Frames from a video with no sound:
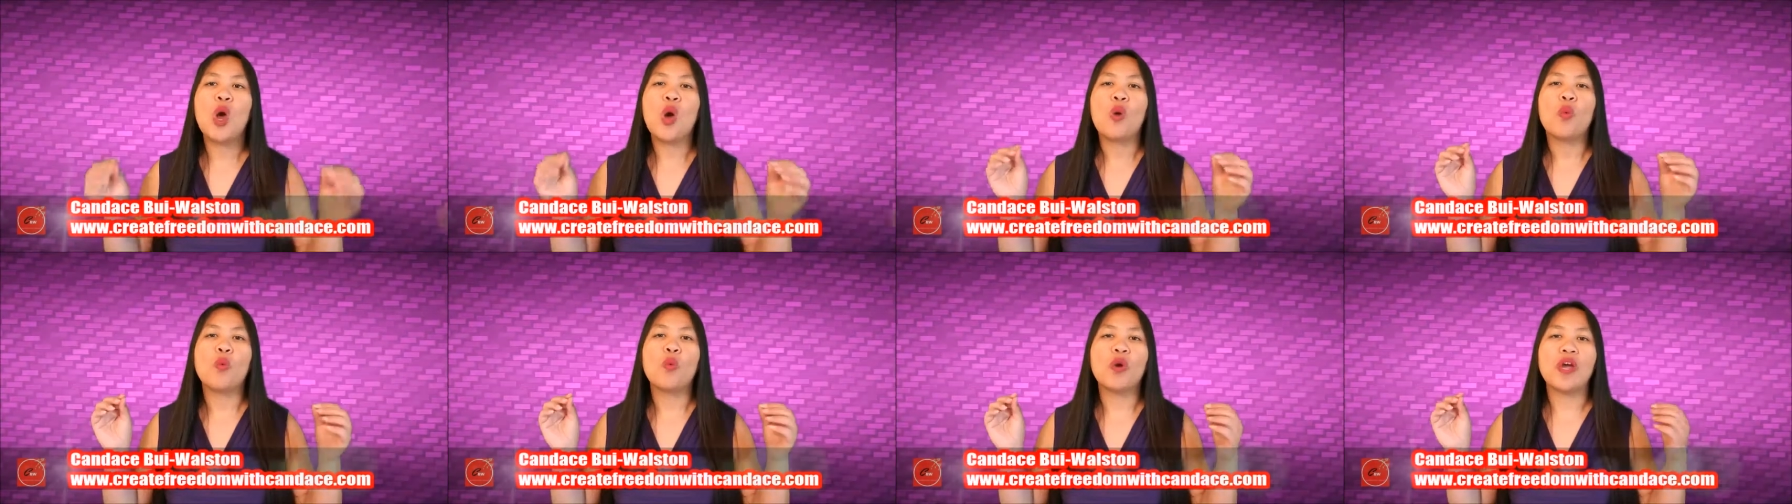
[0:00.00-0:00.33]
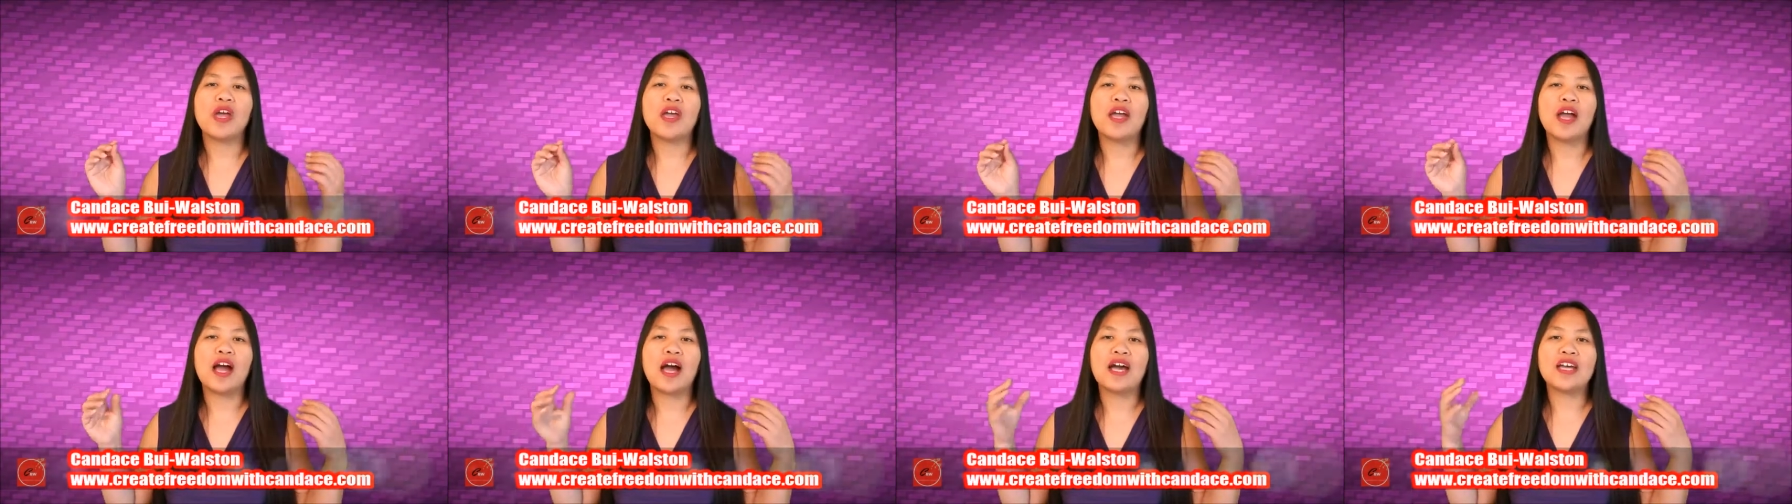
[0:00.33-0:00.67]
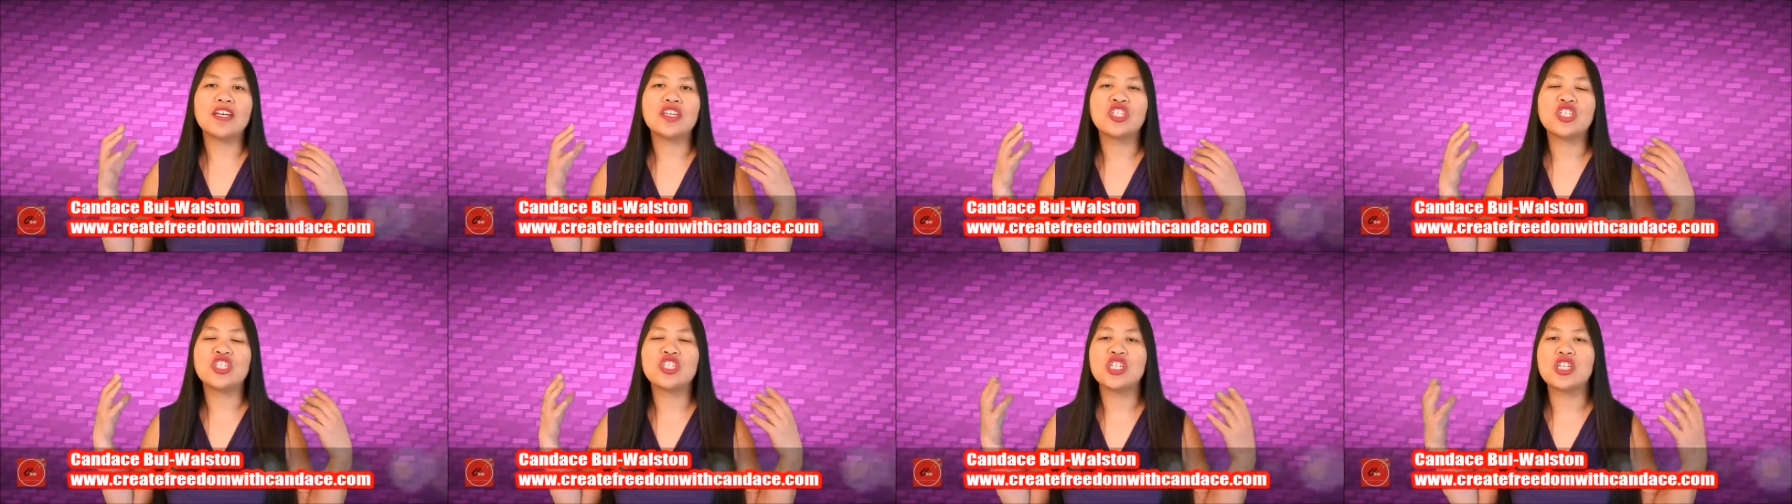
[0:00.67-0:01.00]
where I
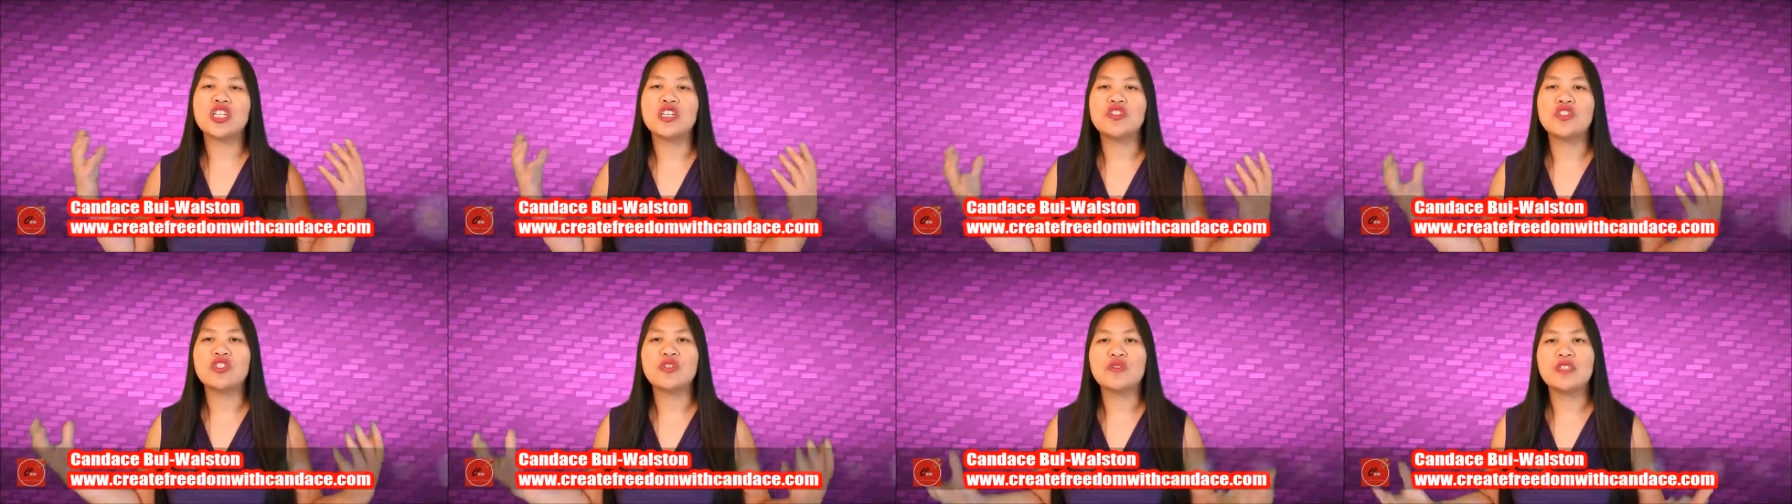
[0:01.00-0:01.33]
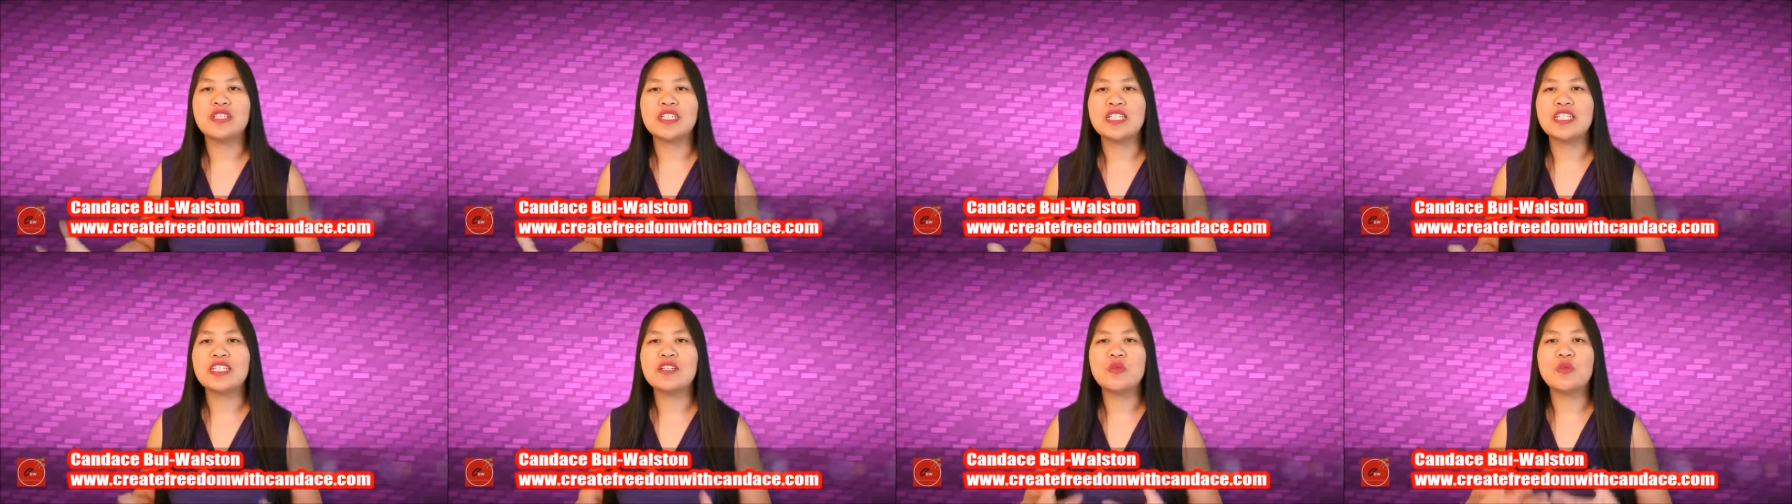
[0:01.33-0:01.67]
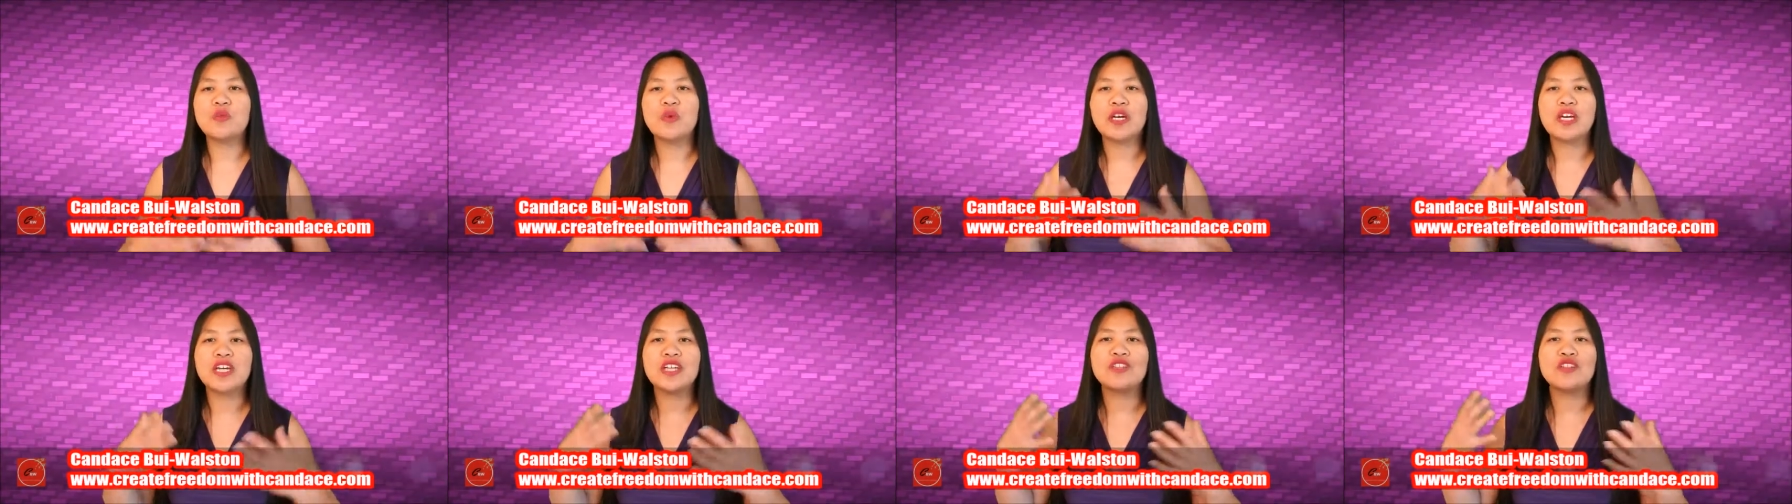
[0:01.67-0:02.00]
share unique
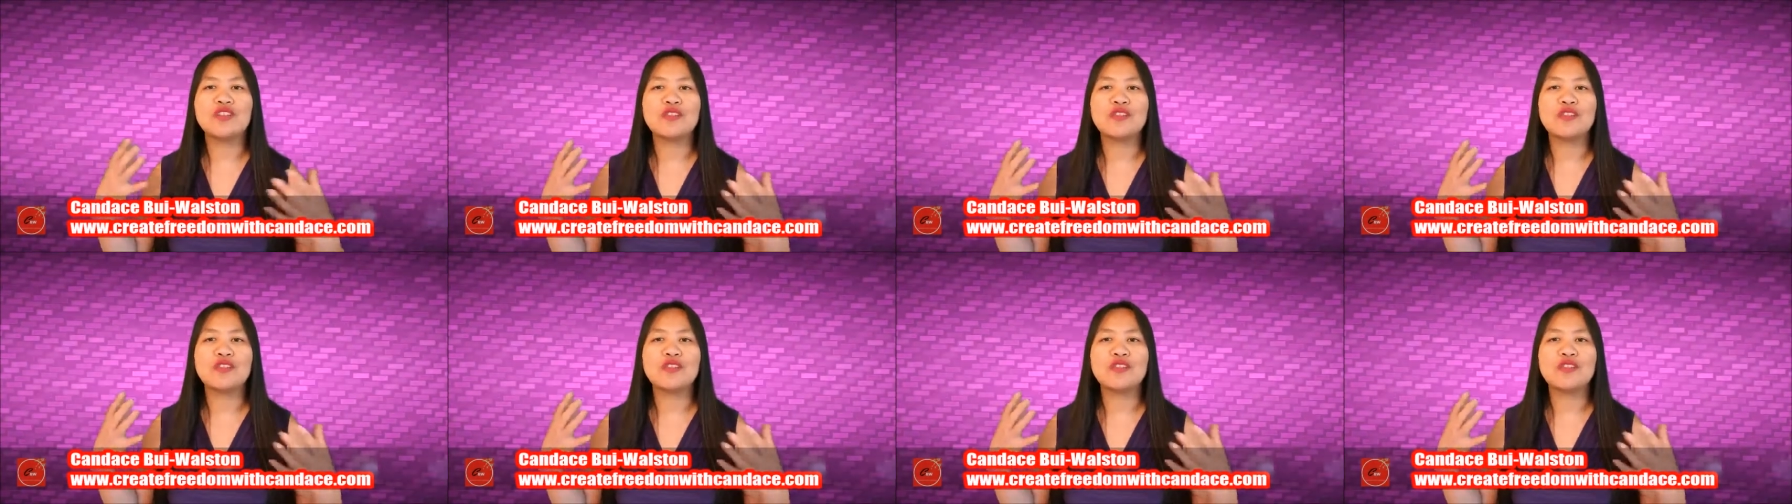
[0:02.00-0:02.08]
way